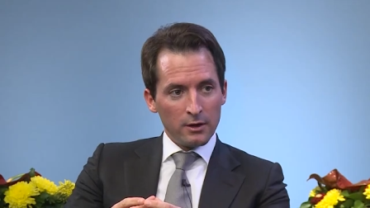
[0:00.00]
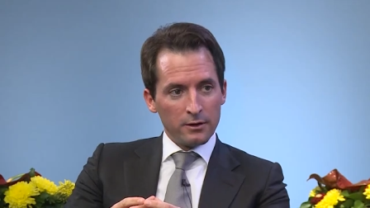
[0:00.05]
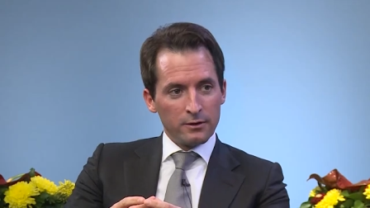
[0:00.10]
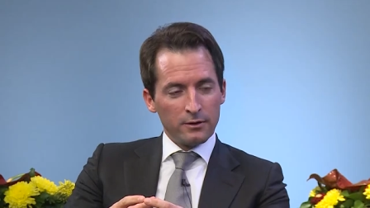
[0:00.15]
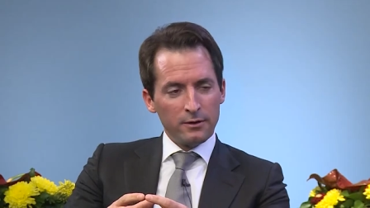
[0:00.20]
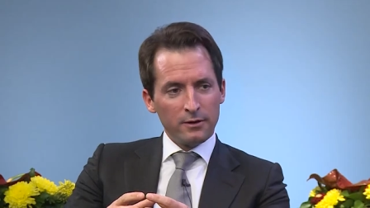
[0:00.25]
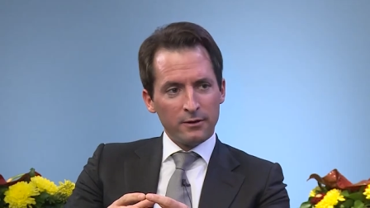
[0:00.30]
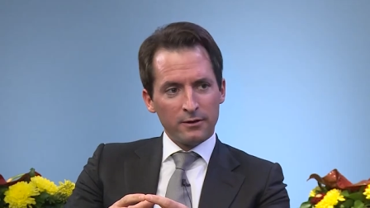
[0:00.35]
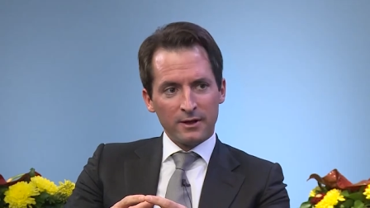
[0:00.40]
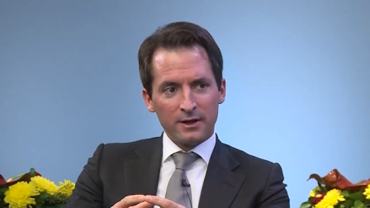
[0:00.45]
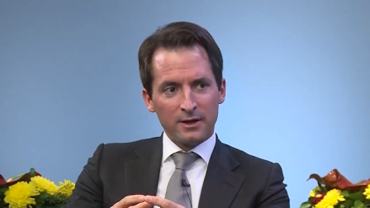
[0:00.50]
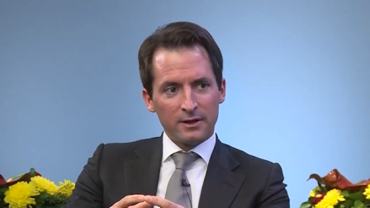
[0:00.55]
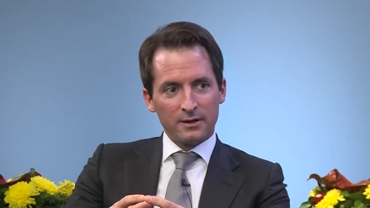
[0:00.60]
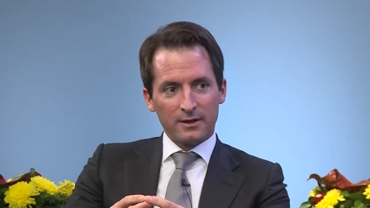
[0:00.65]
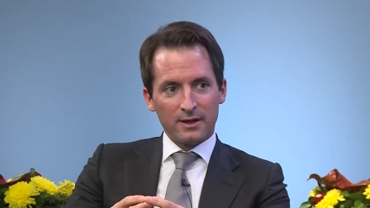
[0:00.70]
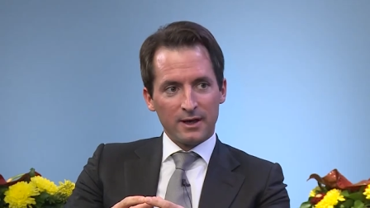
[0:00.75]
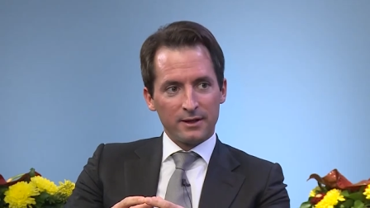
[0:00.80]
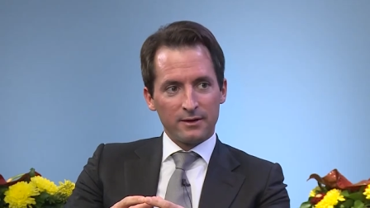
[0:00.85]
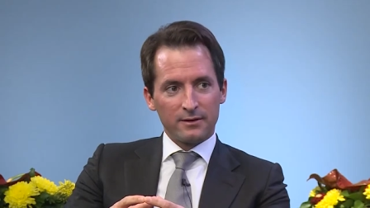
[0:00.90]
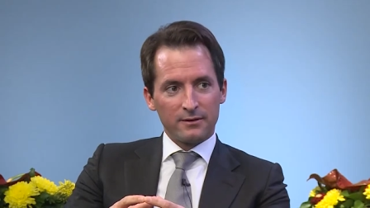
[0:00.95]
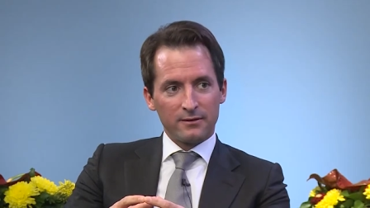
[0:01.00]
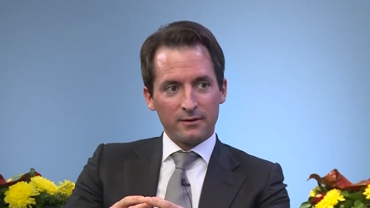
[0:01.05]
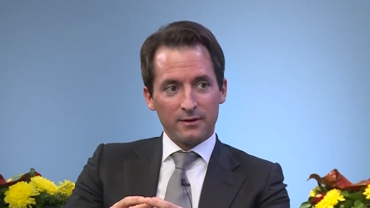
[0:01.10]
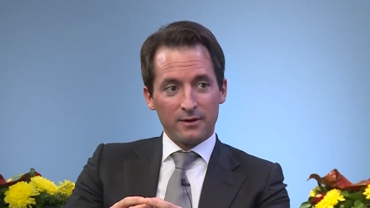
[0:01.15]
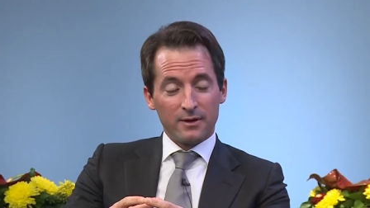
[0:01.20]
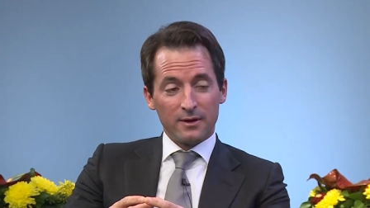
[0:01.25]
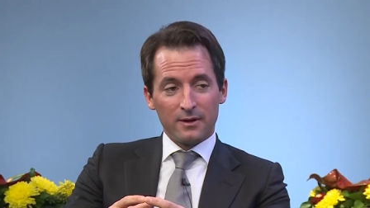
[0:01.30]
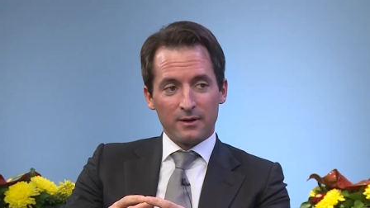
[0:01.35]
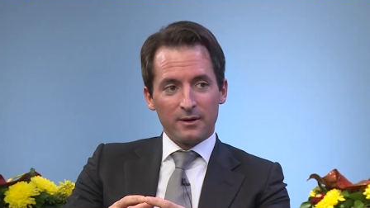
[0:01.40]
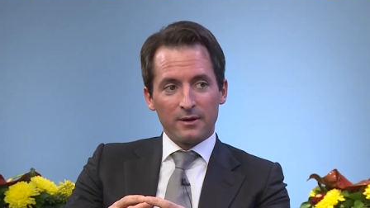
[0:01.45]
do you think that
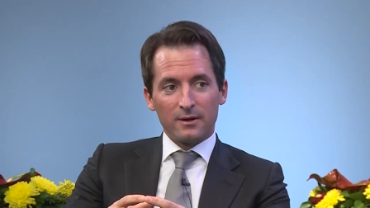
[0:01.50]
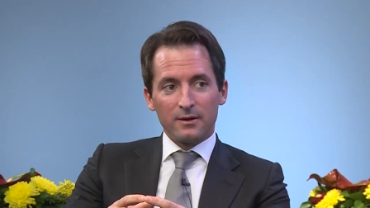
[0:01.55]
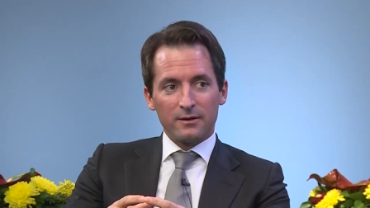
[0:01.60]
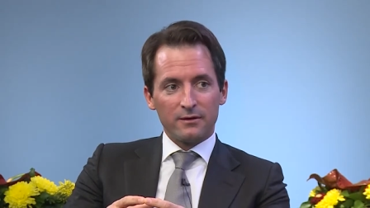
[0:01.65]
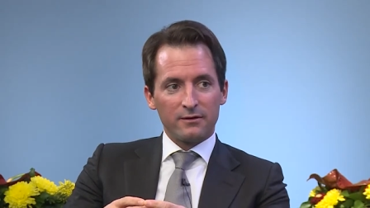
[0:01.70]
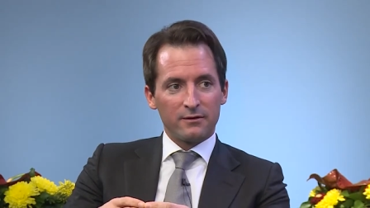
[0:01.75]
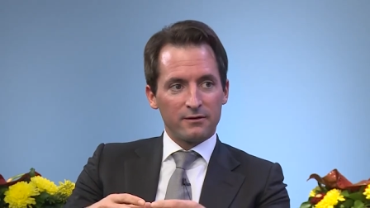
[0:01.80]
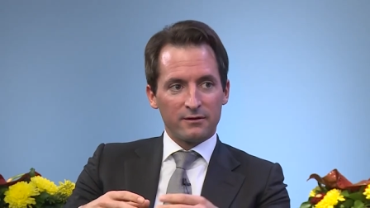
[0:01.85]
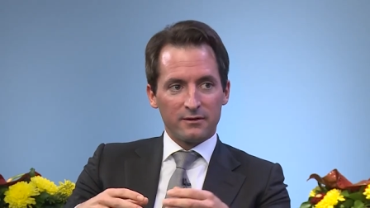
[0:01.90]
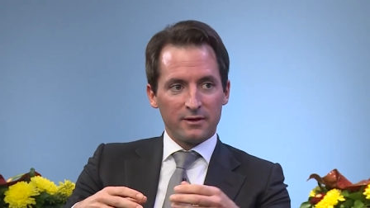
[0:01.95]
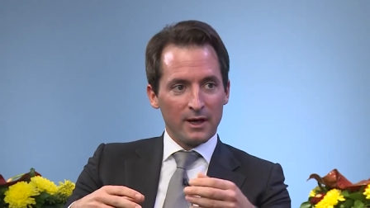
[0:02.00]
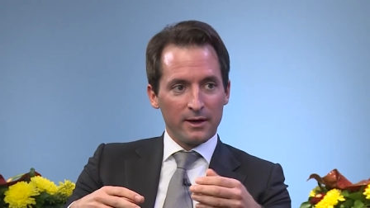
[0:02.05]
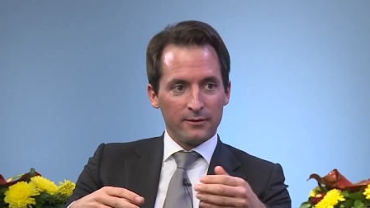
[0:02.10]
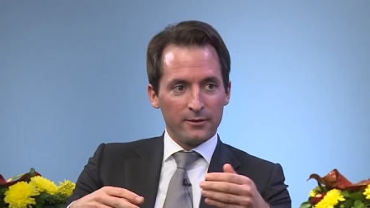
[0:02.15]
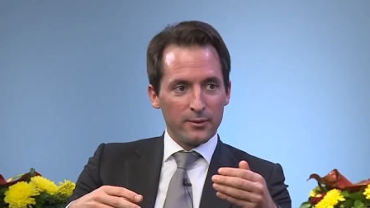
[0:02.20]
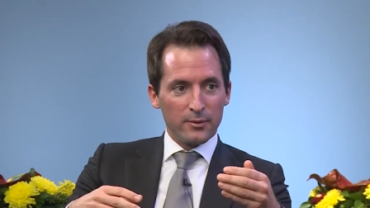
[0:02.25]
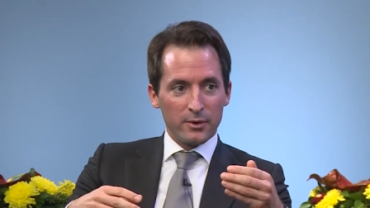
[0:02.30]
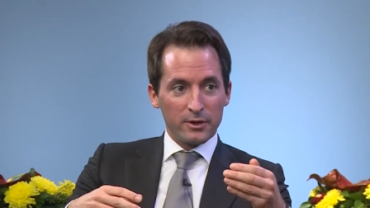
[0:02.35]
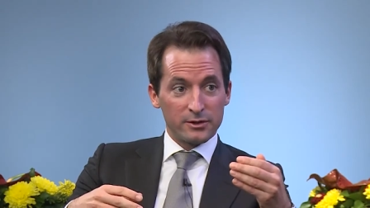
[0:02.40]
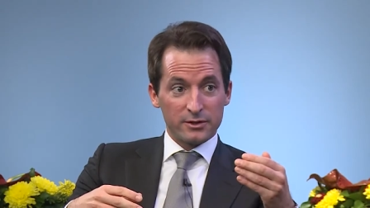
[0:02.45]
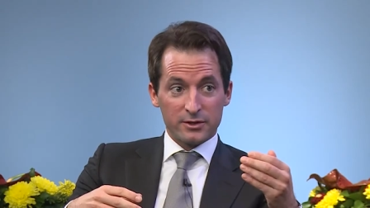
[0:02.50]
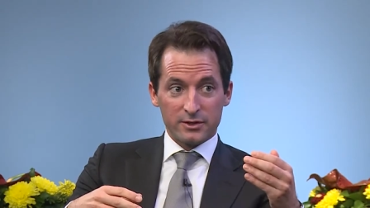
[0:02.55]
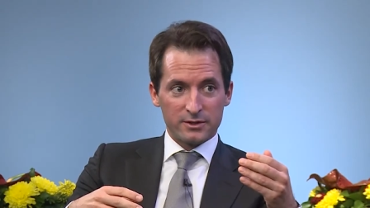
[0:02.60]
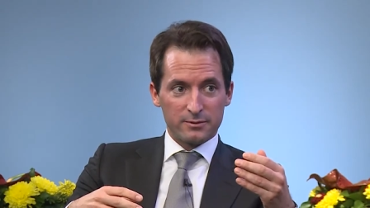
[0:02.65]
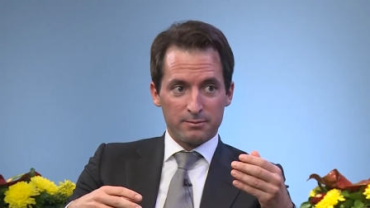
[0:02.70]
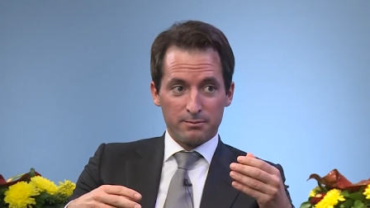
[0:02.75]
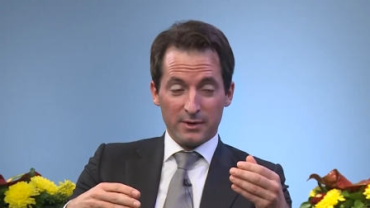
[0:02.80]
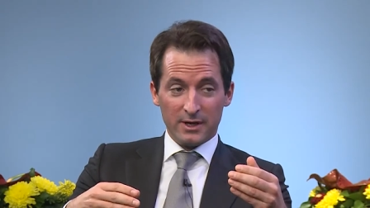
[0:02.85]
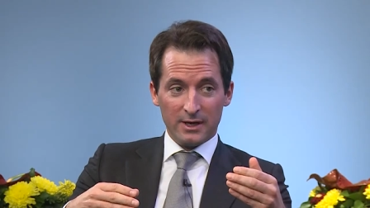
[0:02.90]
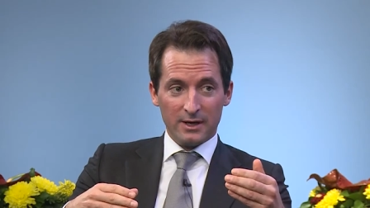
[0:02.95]
TAVI will
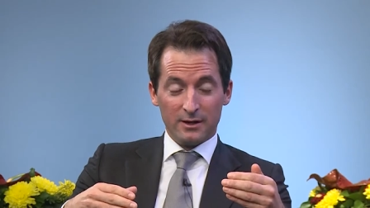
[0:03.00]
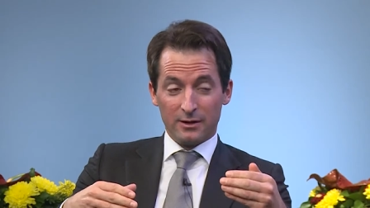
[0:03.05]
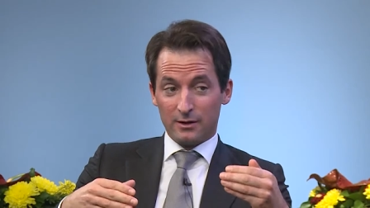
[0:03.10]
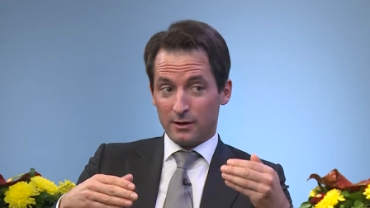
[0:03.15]
just be